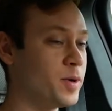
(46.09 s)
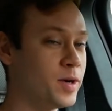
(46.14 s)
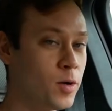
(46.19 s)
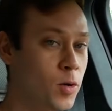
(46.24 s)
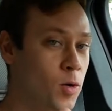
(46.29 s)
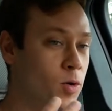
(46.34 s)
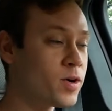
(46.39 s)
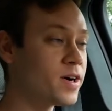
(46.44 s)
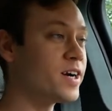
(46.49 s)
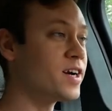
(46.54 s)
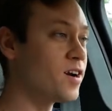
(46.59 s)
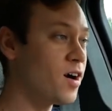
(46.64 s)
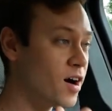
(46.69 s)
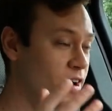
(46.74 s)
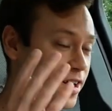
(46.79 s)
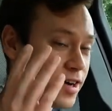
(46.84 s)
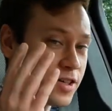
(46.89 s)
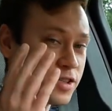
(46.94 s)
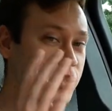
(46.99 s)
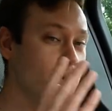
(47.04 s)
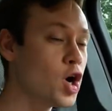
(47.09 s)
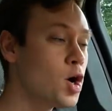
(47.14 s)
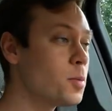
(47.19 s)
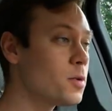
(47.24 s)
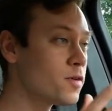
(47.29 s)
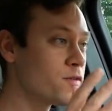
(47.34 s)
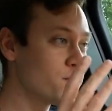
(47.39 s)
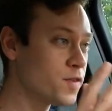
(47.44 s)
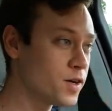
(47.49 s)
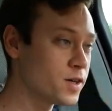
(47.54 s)
We ordered it on
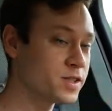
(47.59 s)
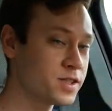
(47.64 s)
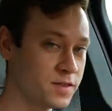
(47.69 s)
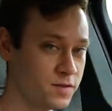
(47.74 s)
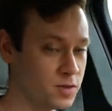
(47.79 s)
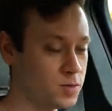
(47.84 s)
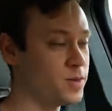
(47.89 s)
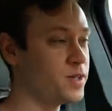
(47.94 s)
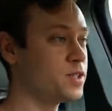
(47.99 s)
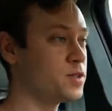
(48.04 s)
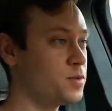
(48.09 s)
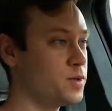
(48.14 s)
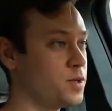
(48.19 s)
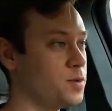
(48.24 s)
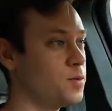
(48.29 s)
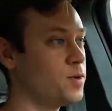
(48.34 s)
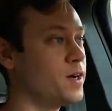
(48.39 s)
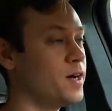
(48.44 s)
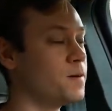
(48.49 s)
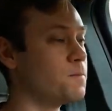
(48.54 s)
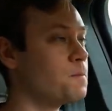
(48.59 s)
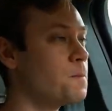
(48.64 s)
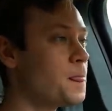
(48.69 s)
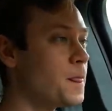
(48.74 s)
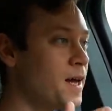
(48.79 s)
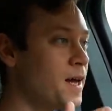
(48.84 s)
October 1st of 2021